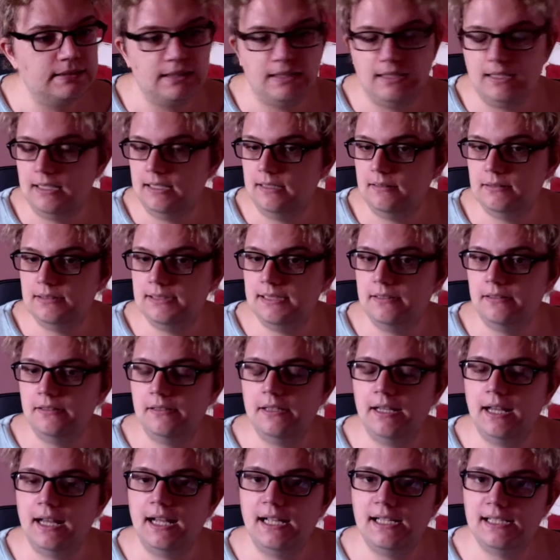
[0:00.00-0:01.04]
and I'll see you
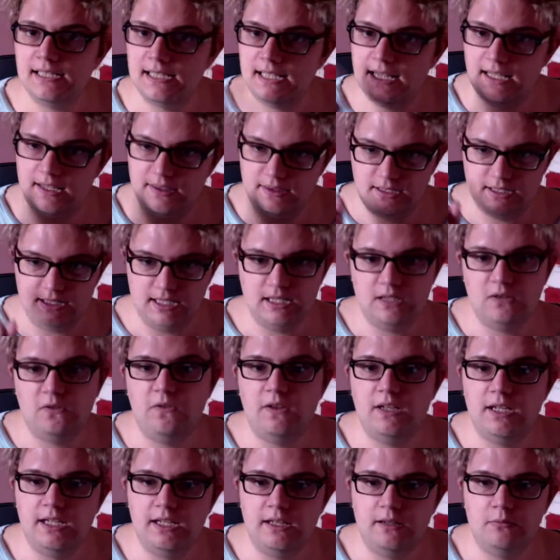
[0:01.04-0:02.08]
guys in the next
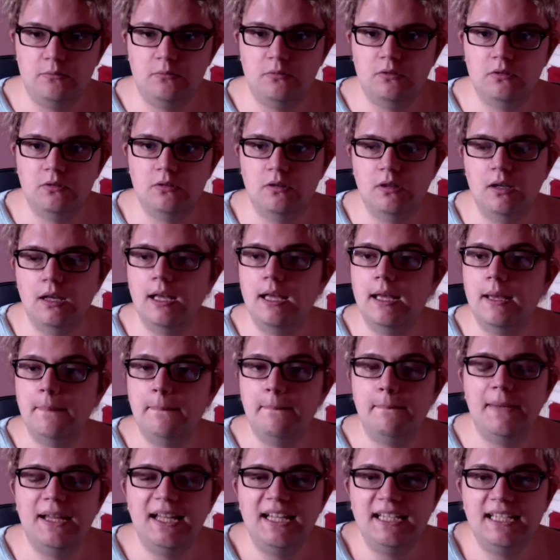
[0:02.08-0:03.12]
video.
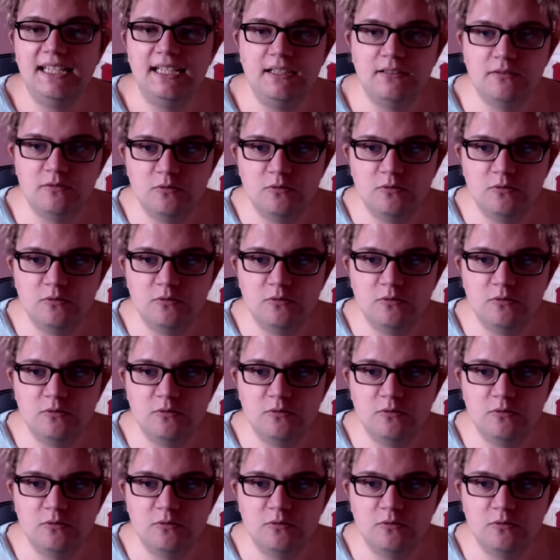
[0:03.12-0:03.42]
Bye!